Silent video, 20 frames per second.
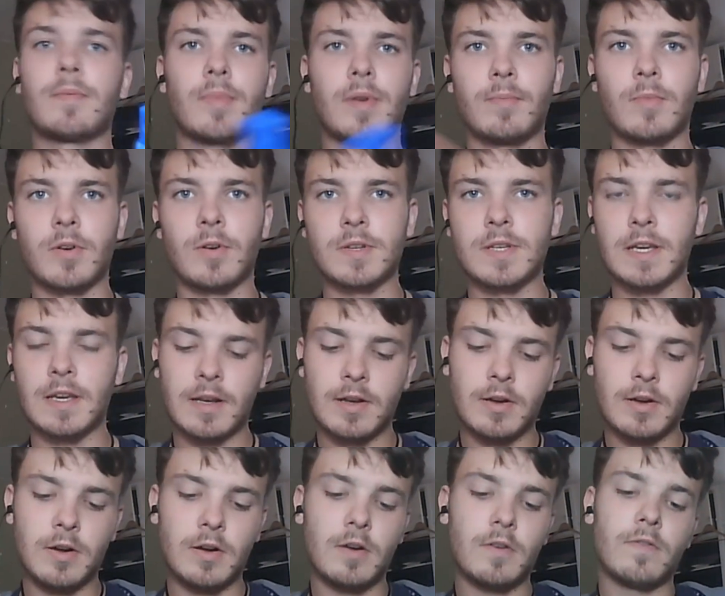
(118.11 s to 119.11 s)
but I'm not taking it
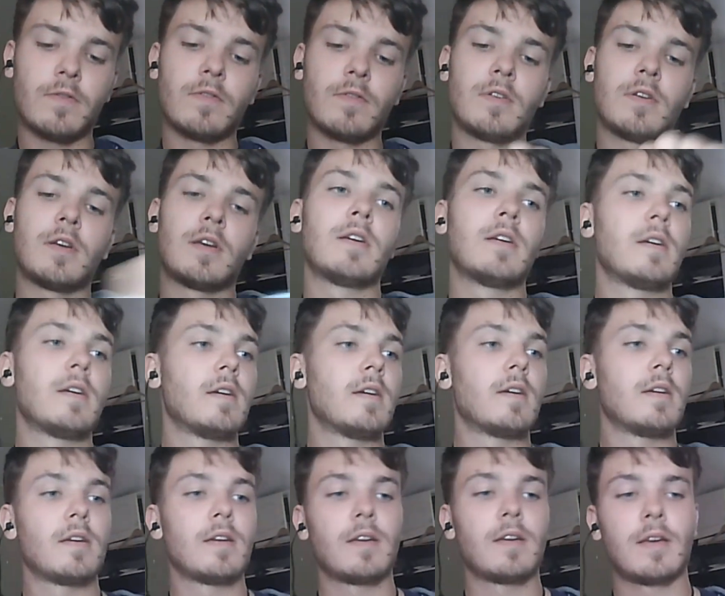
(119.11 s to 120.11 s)
off.
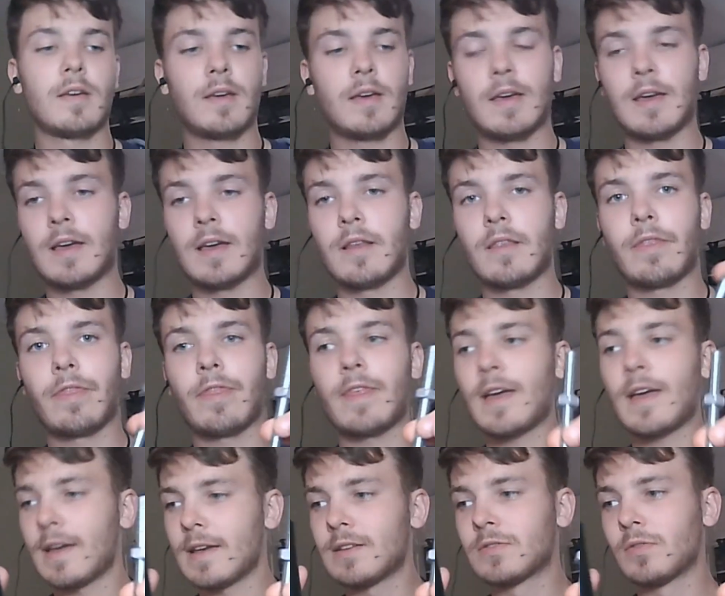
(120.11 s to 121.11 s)
And
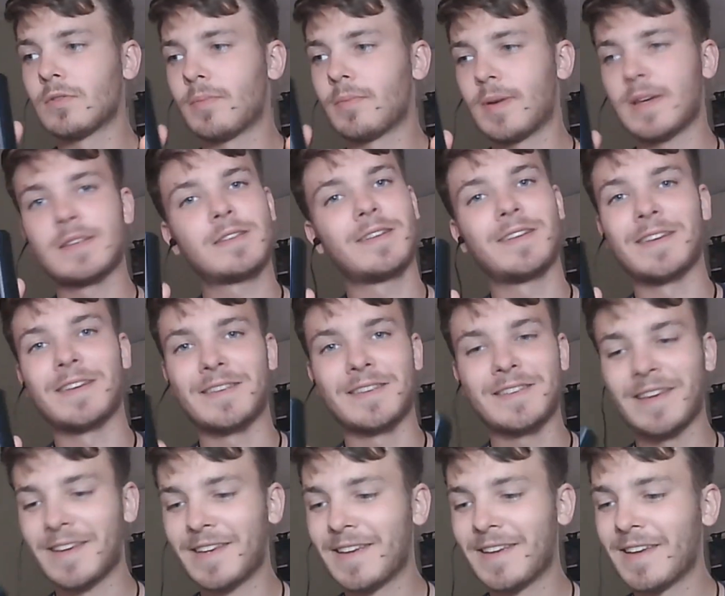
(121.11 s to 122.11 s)
that is all the piston is.